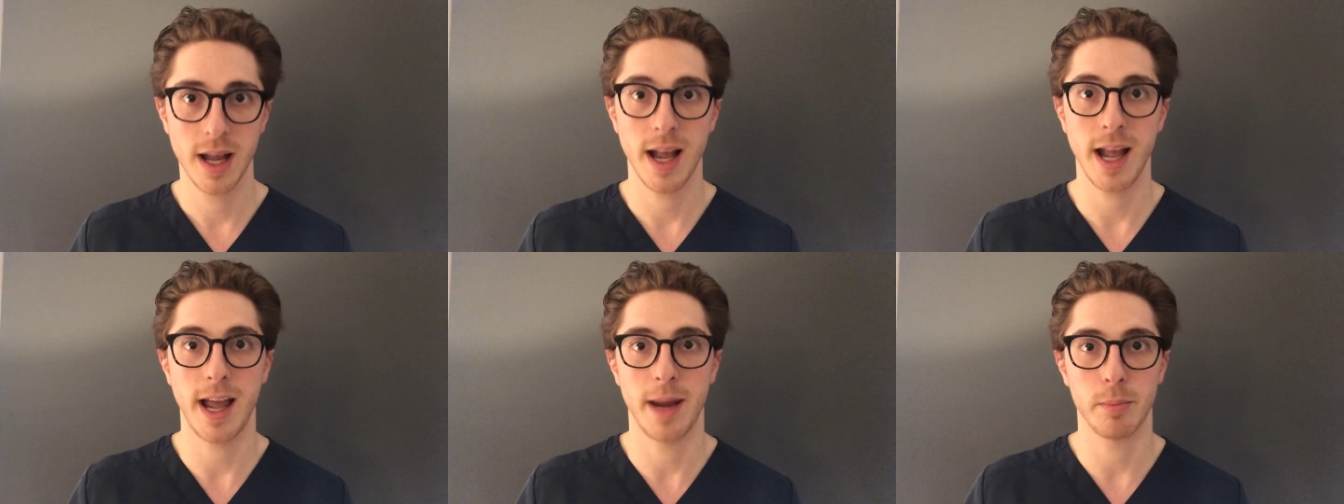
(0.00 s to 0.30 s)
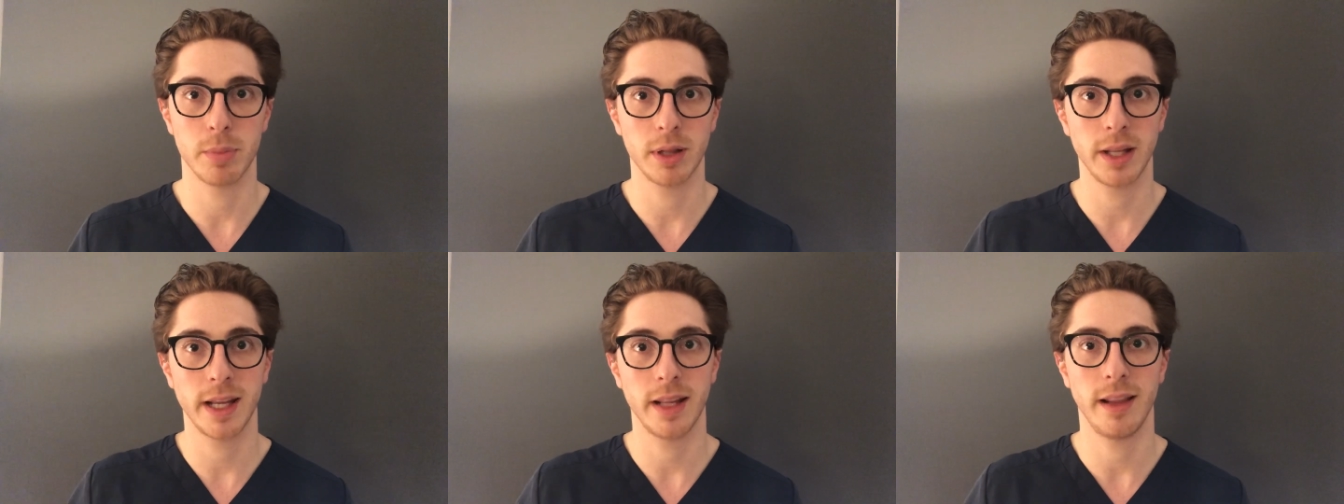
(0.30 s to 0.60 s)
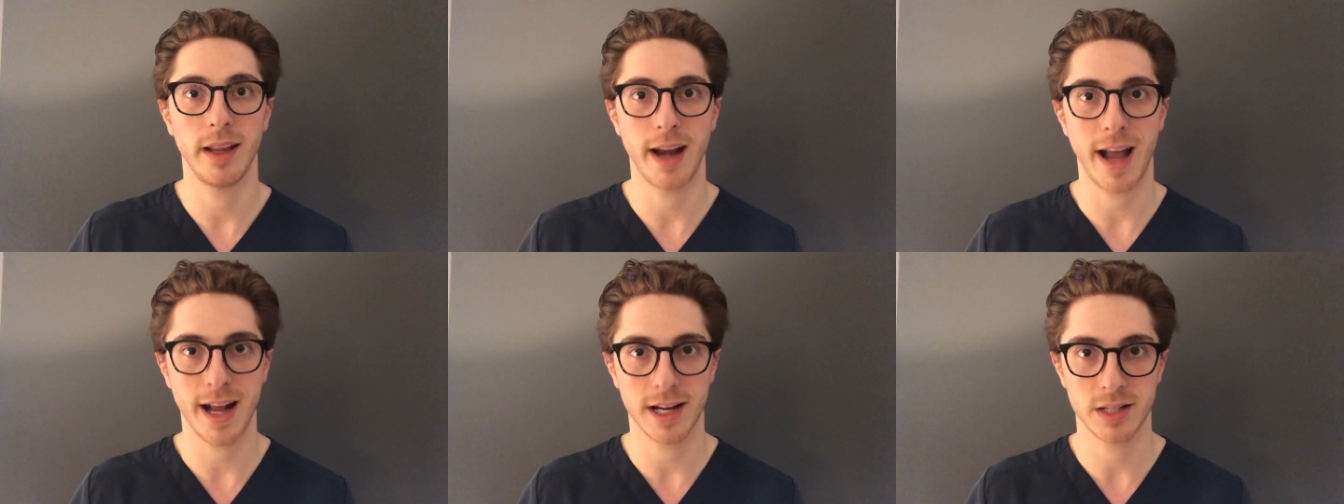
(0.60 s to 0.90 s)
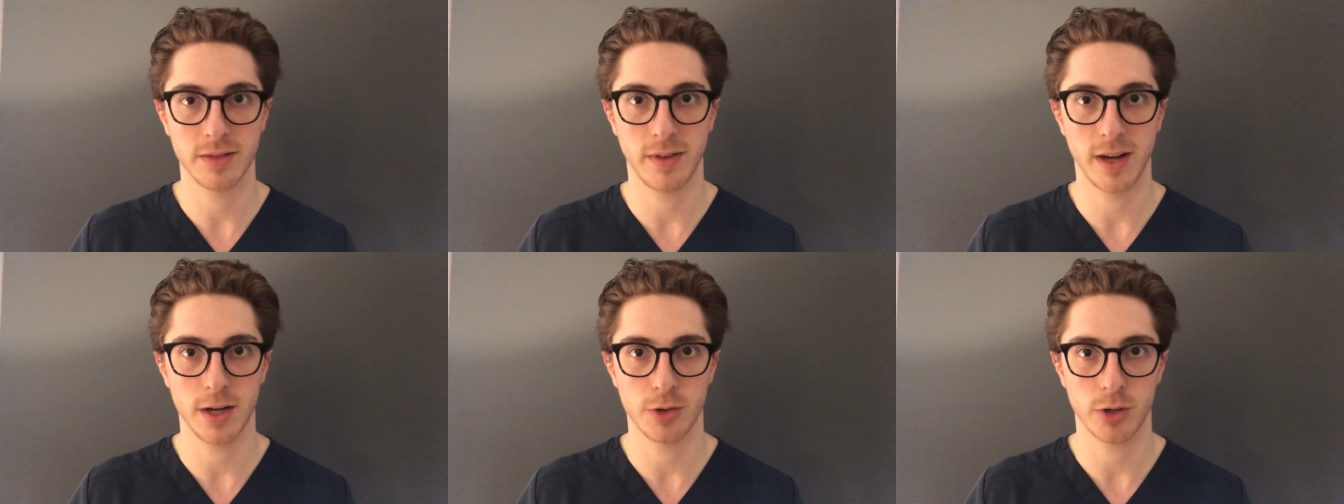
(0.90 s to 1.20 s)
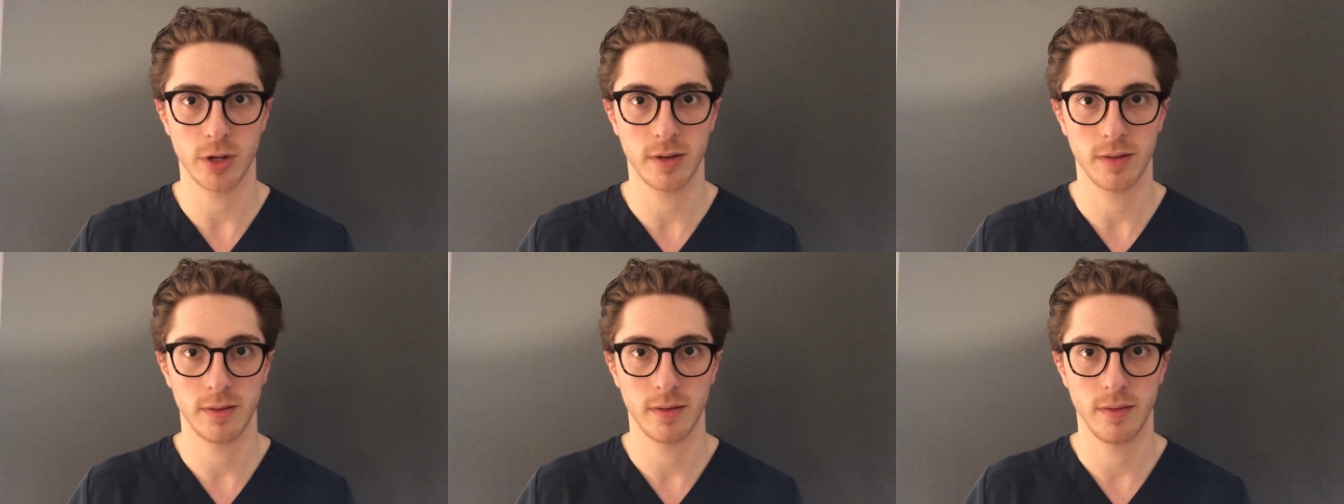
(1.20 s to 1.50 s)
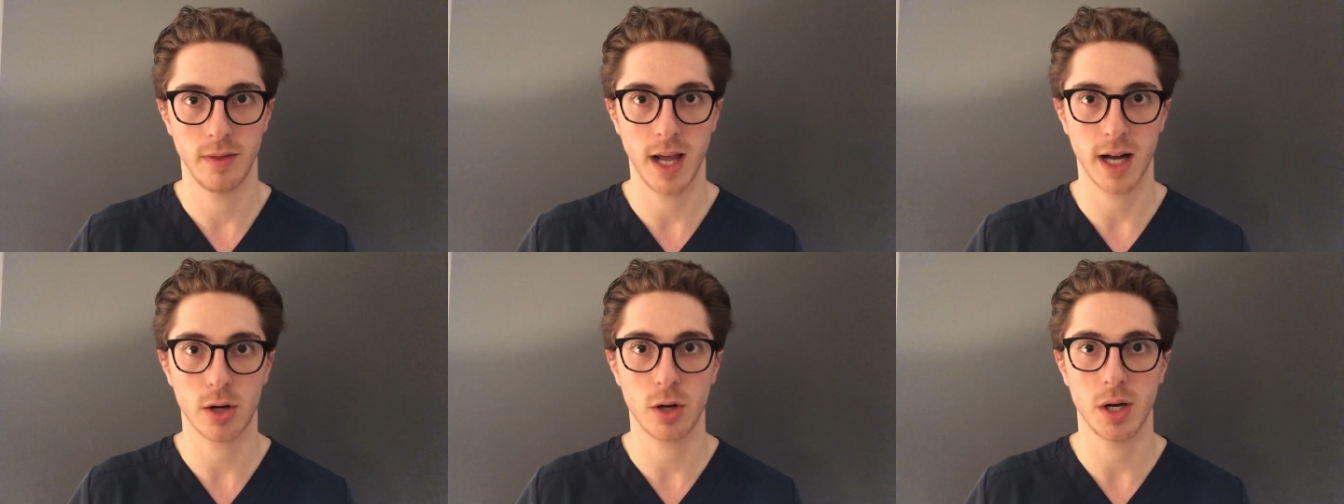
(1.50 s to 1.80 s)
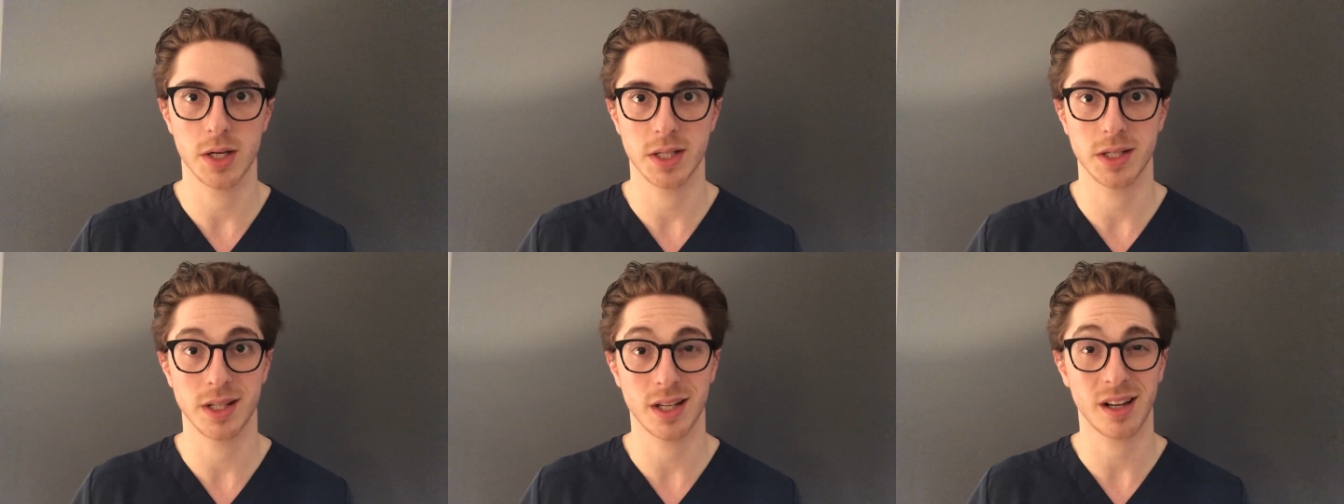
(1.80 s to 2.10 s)
and platelet activation that
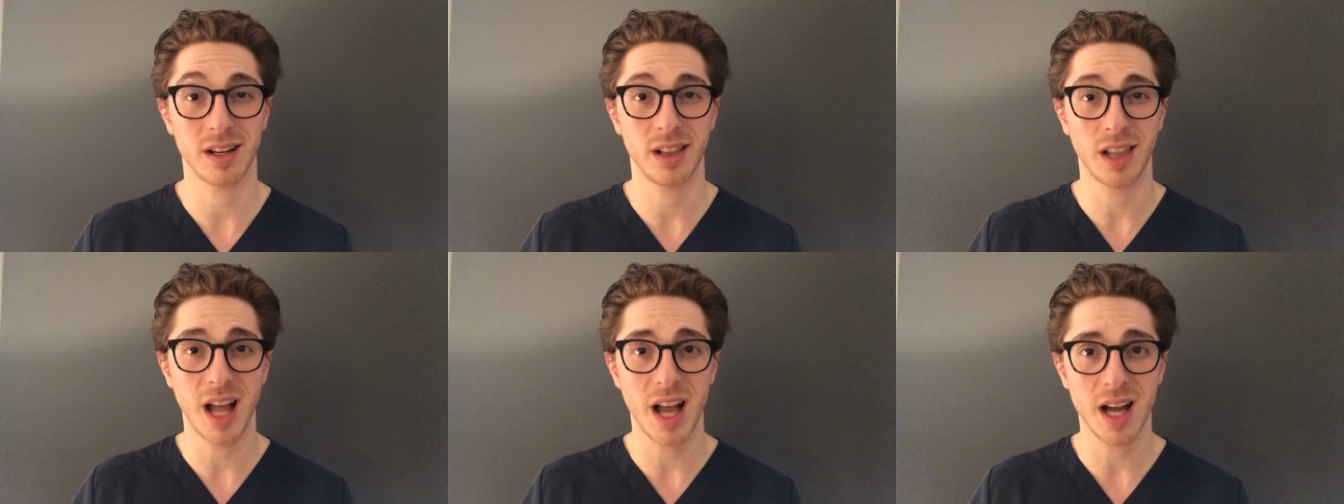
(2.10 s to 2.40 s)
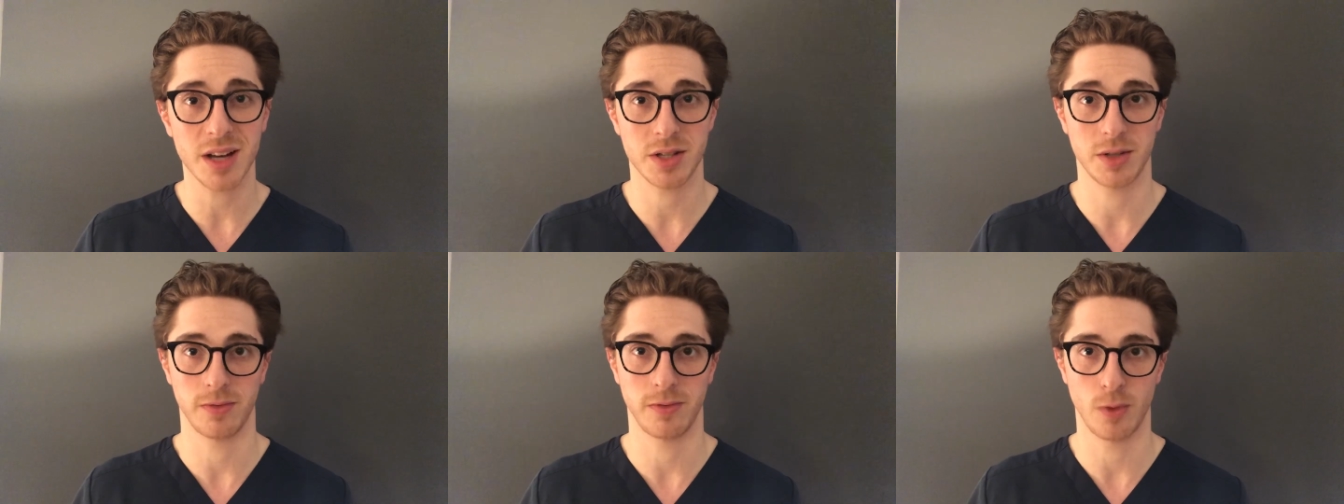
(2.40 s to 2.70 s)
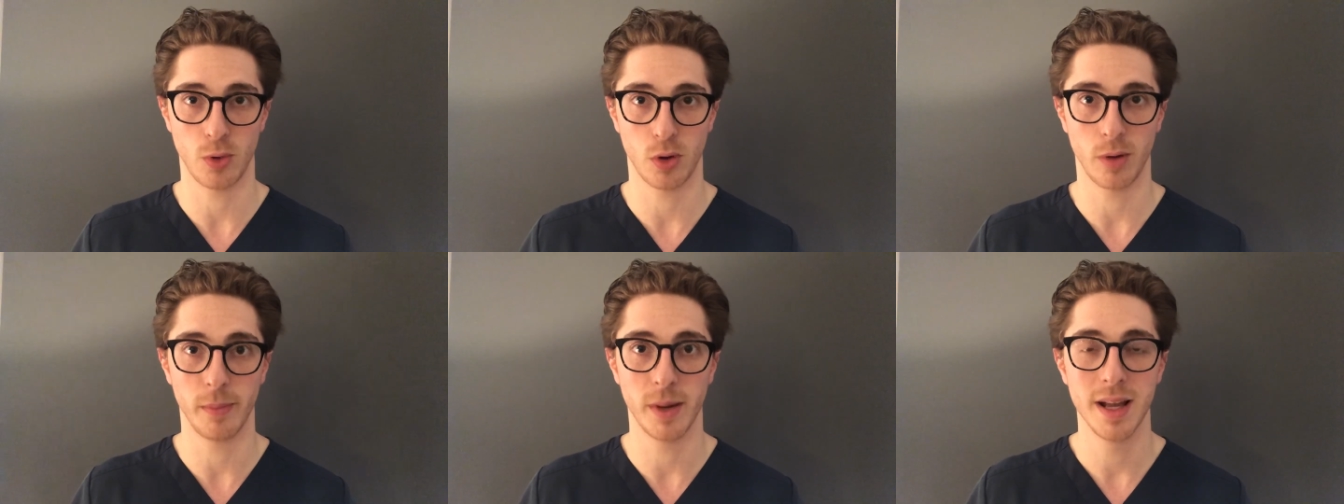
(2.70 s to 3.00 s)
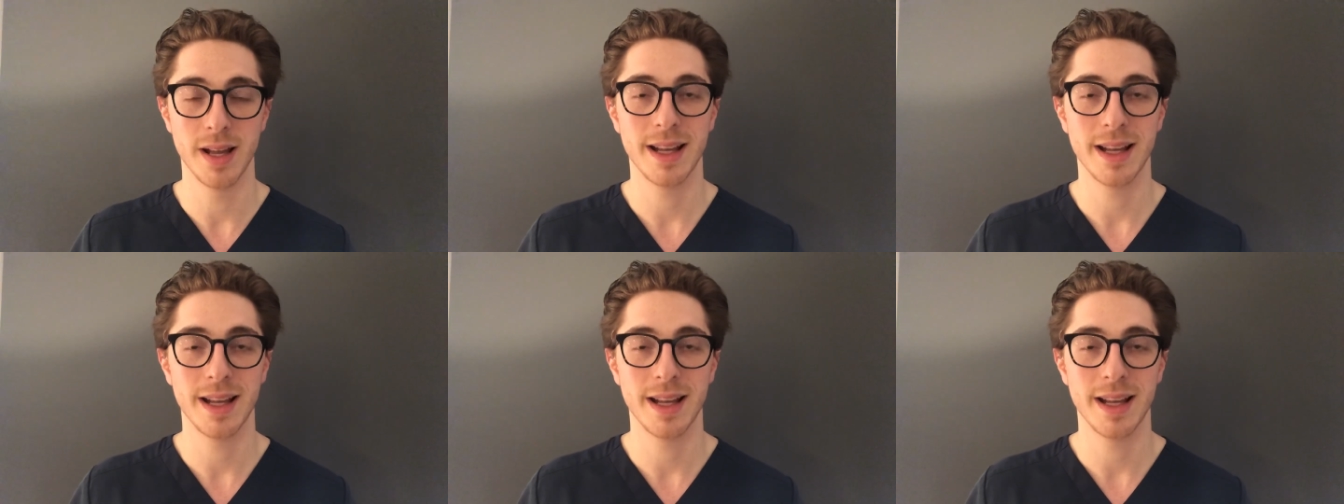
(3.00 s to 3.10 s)
causes a clot to form